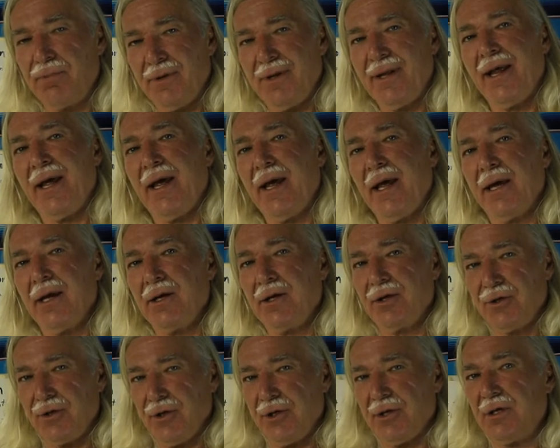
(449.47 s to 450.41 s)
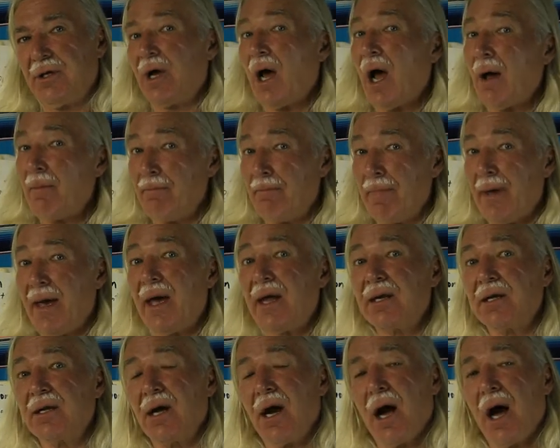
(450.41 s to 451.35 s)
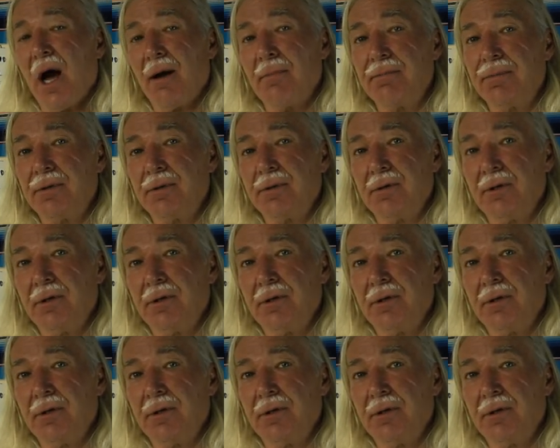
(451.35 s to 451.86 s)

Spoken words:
playing good cop, bad cop,